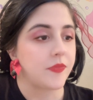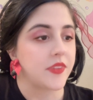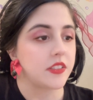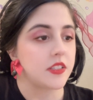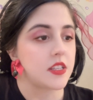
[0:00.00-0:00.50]

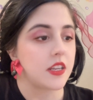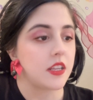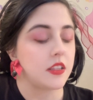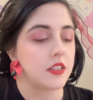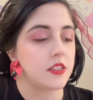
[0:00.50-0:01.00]

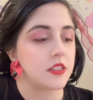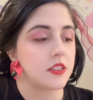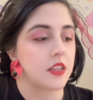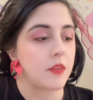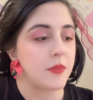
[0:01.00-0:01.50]
This
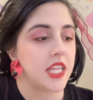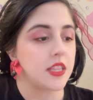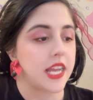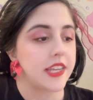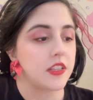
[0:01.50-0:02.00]
is a
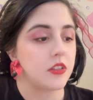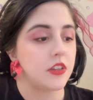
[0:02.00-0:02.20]
man like you.